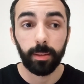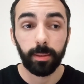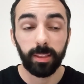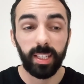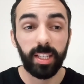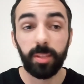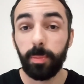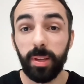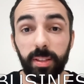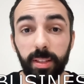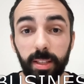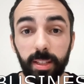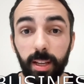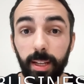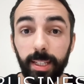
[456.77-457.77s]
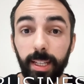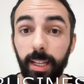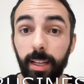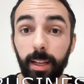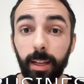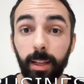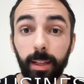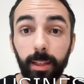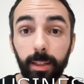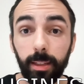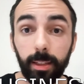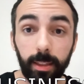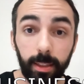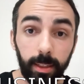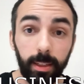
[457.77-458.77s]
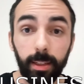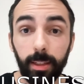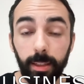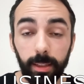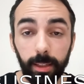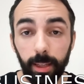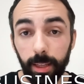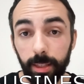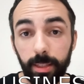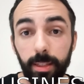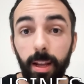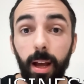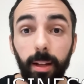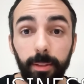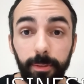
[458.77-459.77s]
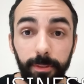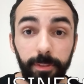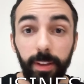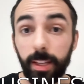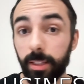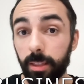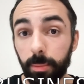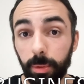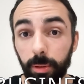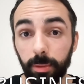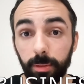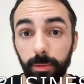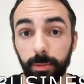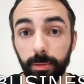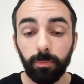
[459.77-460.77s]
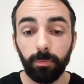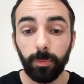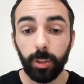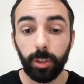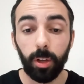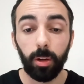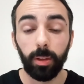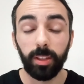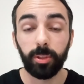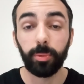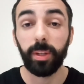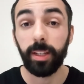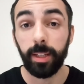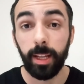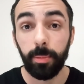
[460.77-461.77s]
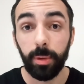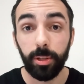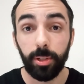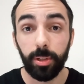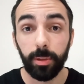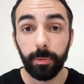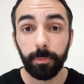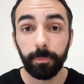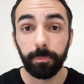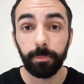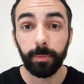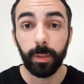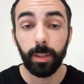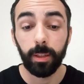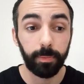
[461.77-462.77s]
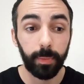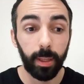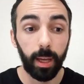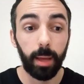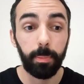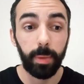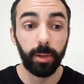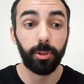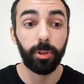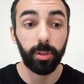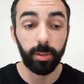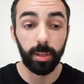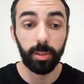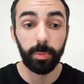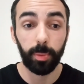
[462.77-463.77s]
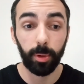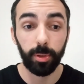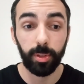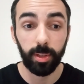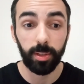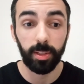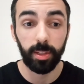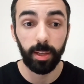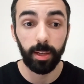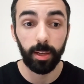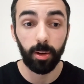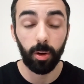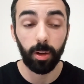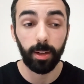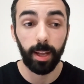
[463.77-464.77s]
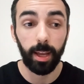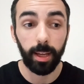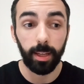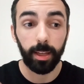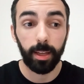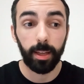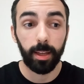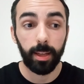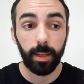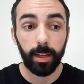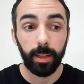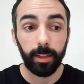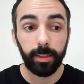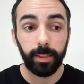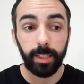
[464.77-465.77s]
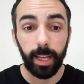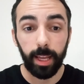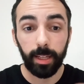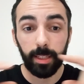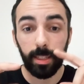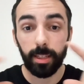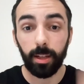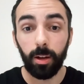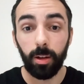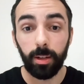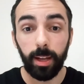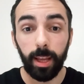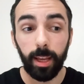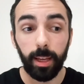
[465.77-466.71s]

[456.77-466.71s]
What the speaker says: This business idea is not feasible. So let's create an image. I picture this person sitting on a tent on